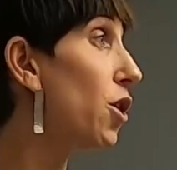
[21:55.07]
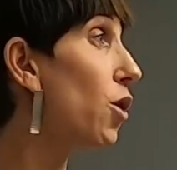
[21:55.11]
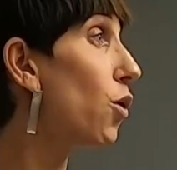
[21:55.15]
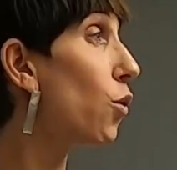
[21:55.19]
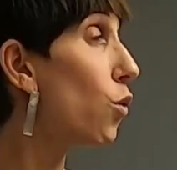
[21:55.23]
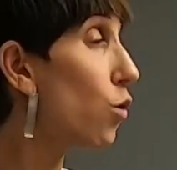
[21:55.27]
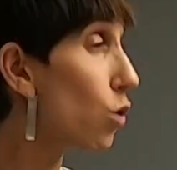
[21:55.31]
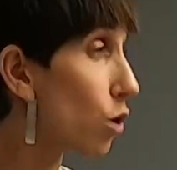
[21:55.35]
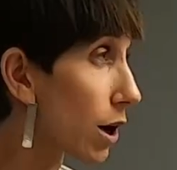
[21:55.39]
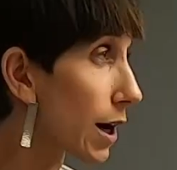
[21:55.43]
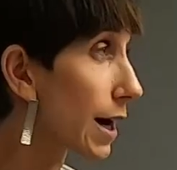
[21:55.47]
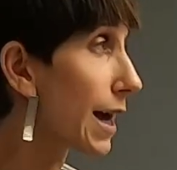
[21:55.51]

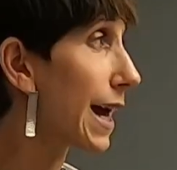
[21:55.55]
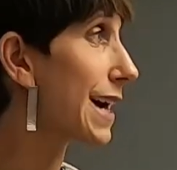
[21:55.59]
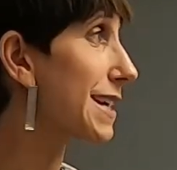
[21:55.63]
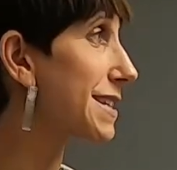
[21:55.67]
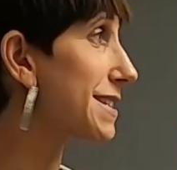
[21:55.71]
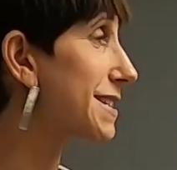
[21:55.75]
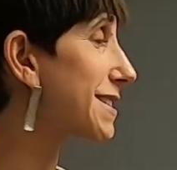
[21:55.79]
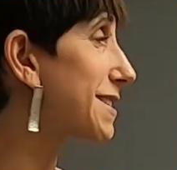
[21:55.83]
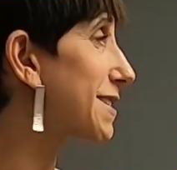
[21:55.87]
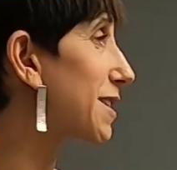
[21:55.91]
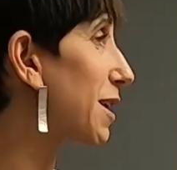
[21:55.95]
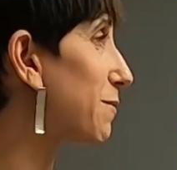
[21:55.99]
Or,
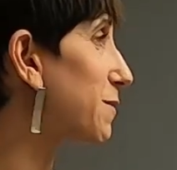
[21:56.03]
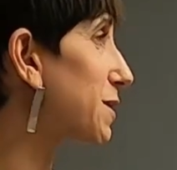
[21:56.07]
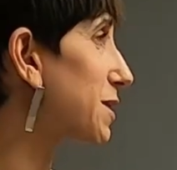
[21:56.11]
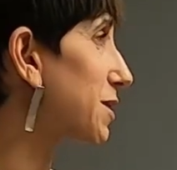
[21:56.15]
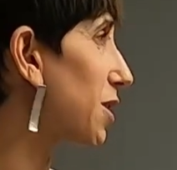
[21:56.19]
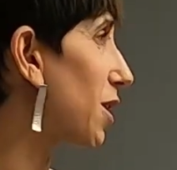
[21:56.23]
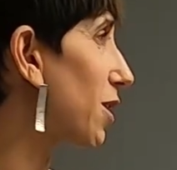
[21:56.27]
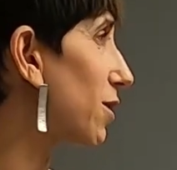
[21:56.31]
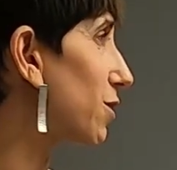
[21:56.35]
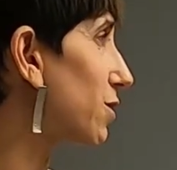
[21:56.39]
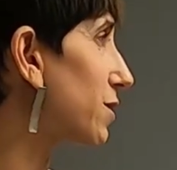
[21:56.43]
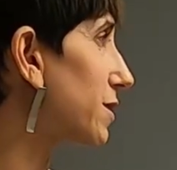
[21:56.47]
as some
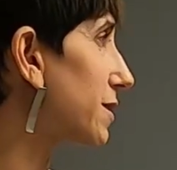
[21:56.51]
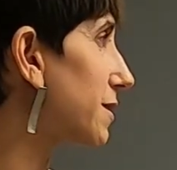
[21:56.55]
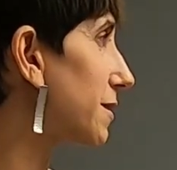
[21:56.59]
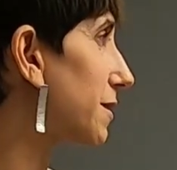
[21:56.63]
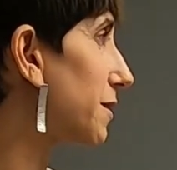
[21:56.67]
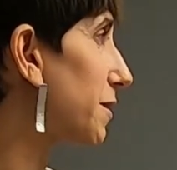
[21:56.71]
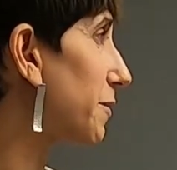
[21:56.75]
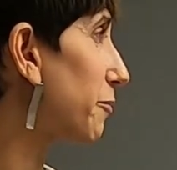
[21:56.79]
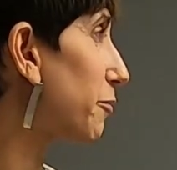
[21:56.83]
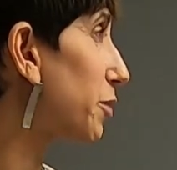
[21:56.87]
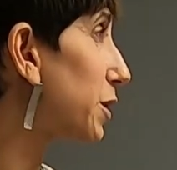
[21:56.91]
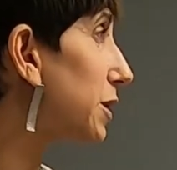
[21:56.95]
scholars
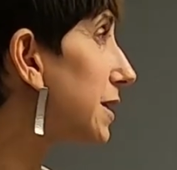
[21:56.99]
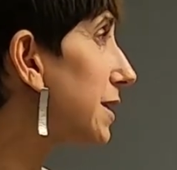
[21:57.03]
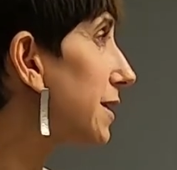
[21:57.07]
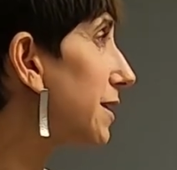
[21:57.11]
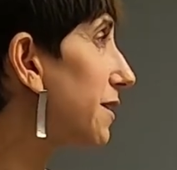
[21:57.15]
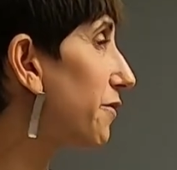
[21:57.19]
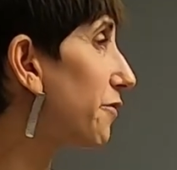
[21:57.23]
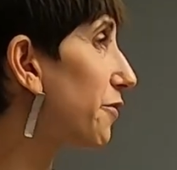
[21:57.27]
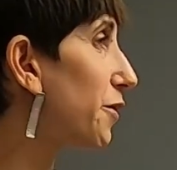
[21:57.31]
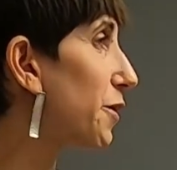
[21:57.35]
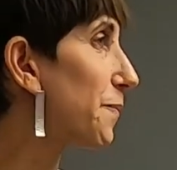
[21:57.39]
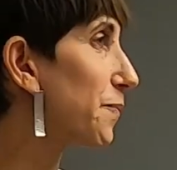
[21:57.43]

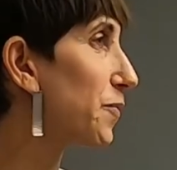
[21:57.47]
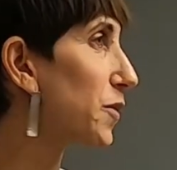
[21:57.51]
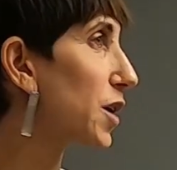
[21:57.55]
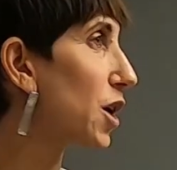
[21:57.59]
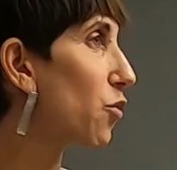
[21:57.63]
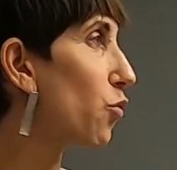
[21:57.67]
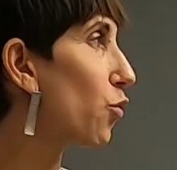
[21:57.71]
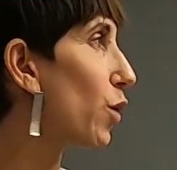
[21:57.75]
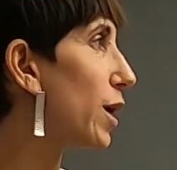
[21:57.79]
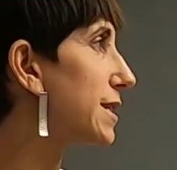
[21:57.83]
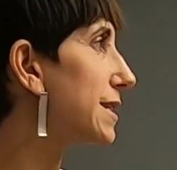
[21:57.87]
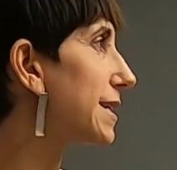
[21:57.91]
believe,
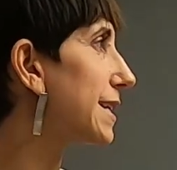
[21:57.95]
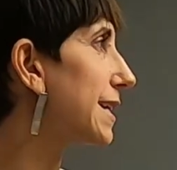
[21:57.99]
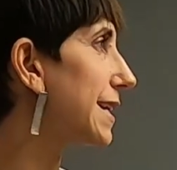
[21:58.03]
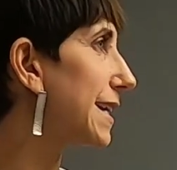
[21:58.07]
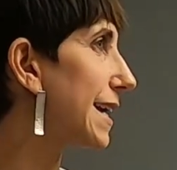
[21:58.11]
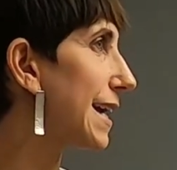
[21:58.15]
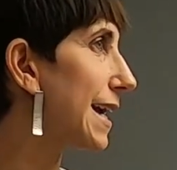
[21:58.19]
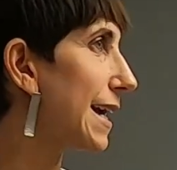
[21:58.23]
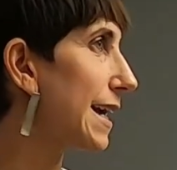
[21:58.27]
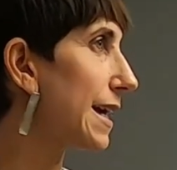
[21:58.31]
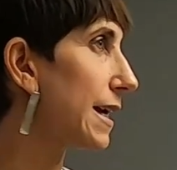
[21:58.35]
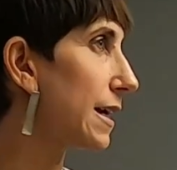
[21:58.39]
was it
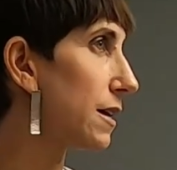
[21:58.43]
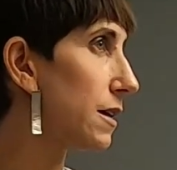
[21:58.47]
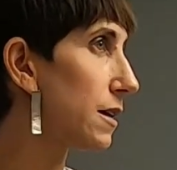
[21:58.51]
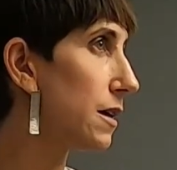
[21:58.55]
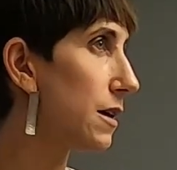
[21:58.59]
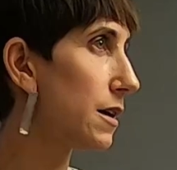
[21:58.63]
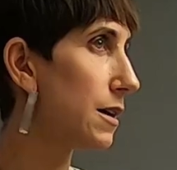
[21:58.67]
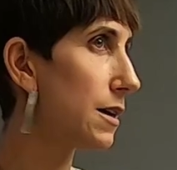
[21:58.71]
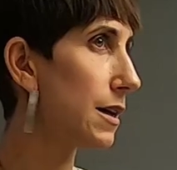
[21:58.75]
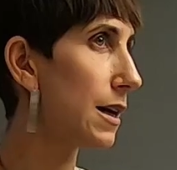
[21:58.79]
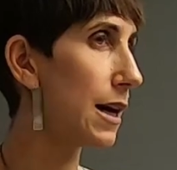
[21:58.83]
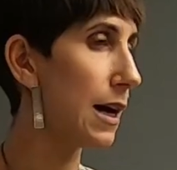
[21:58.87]
a
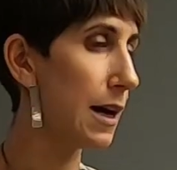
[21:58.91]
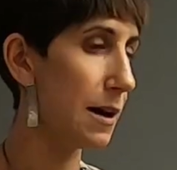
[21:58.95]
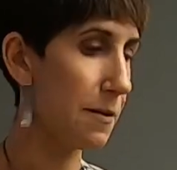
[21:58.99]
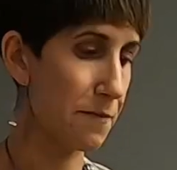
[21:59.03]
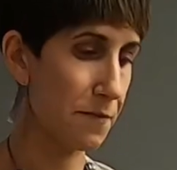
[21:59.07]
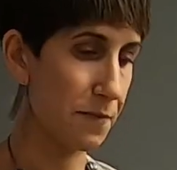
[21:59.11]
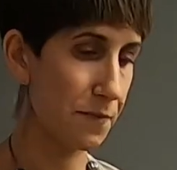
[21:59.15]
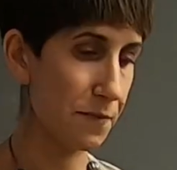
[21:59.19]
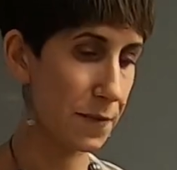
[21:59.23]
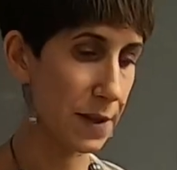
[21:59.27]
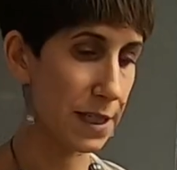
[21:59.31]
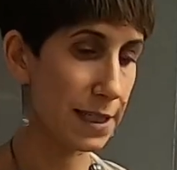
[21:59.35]

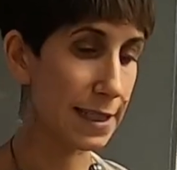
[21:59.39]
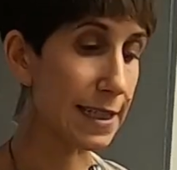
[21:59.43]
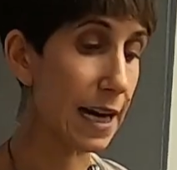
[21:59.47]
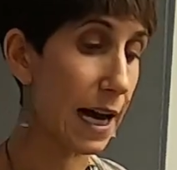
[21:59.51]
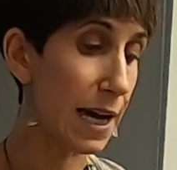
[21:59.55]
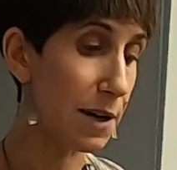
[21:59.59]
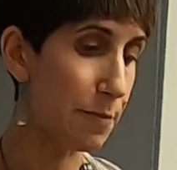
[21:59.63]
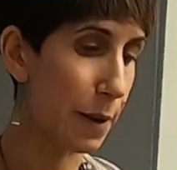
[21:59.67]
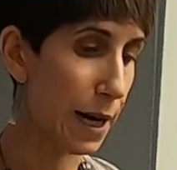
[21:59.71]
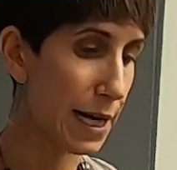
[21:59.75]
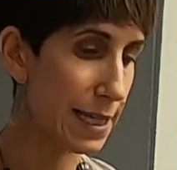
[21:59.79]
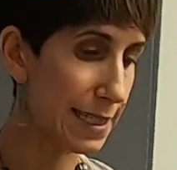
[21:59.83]

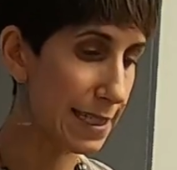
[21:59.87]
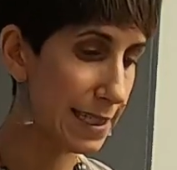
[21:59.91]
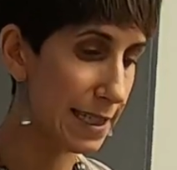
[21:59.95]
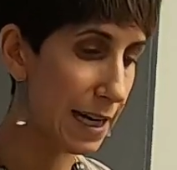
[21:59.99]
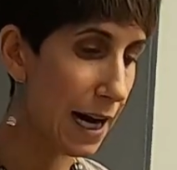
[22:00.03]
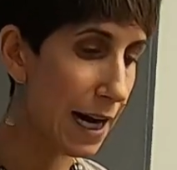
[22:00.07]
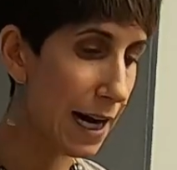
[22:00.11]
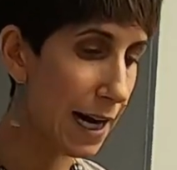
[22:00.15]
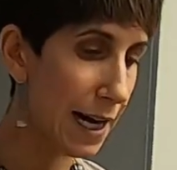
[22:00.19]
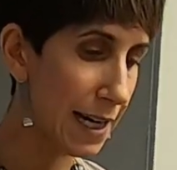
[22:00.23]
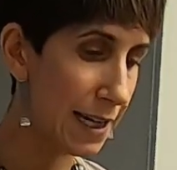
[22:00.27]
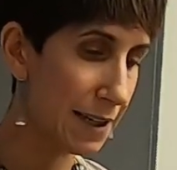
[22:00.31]

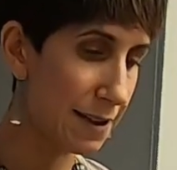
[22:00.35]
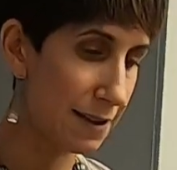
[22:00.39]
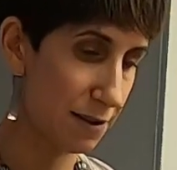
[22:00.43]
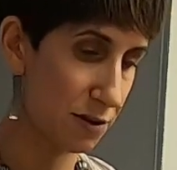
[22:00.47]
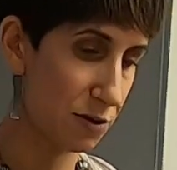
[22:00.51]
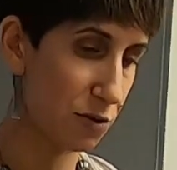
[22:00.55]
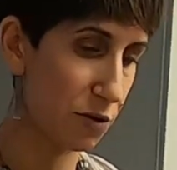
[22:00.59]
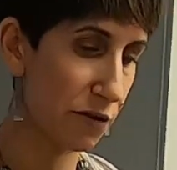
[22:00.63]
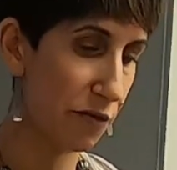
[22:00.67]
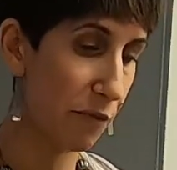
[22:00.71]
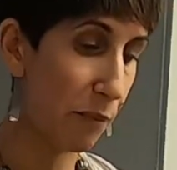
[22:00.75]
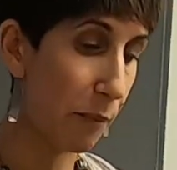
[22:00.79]
side-by-side,
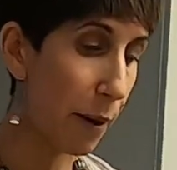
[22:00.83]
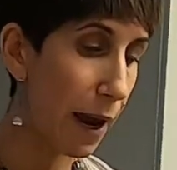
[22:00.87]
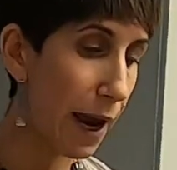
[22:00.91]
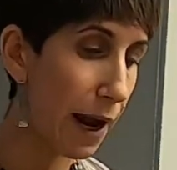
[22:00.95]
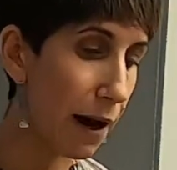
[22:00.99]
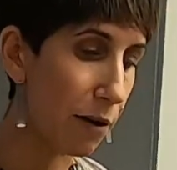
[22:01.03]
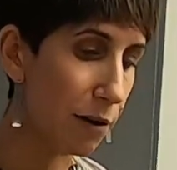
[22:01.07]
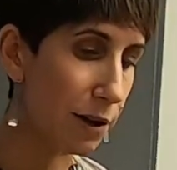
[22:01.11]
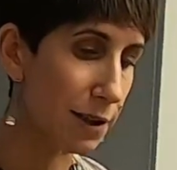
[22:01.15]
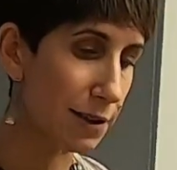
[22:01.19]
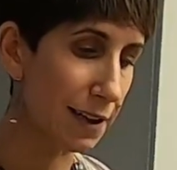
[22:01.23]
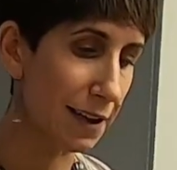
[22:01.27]
sort of
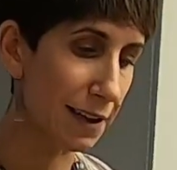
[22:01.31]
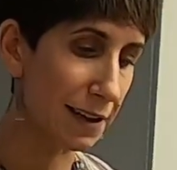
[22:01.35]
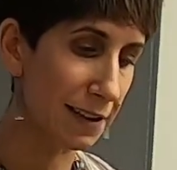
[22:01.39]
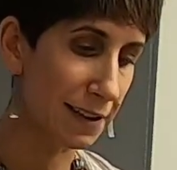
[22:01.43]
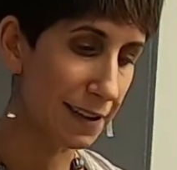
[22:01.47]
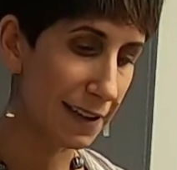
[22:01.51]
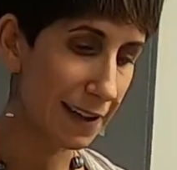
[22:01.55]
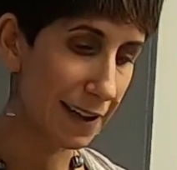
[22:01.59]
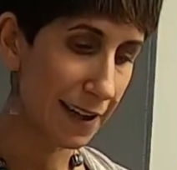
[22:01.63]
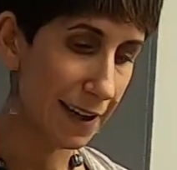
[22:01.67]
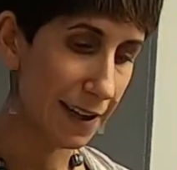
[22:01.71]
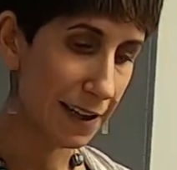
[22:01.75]
parallel
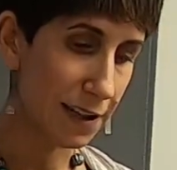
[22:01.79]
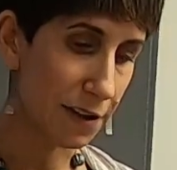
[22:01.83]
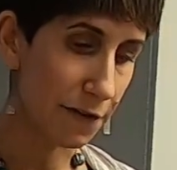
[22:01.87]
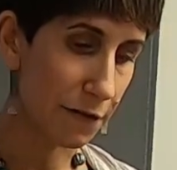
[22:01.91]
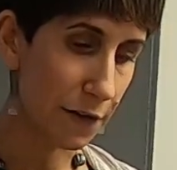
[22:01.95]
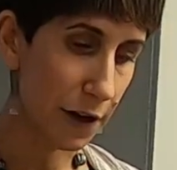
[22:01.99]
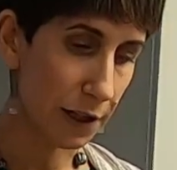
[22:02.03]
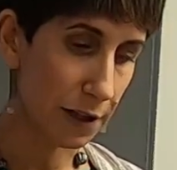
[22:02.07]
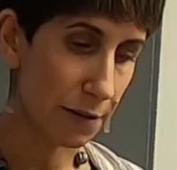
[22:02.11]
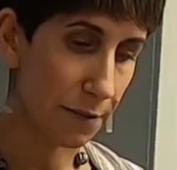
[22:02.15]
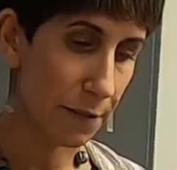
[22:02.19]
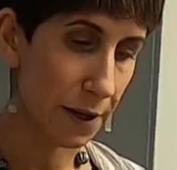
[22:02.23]

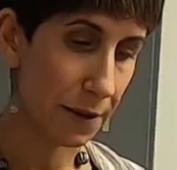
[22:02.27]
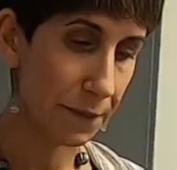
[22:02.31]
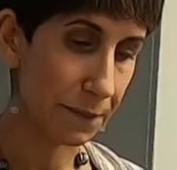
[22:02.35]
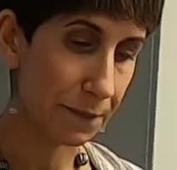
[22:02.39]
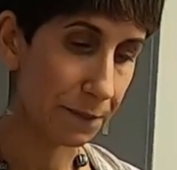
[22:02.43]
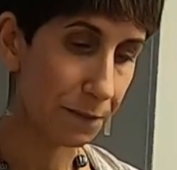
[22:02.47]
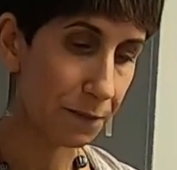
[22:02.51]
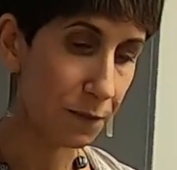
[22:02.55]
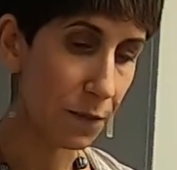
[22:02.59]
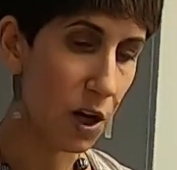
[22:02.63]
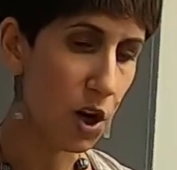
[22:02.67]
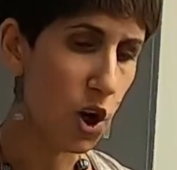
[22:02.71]
development?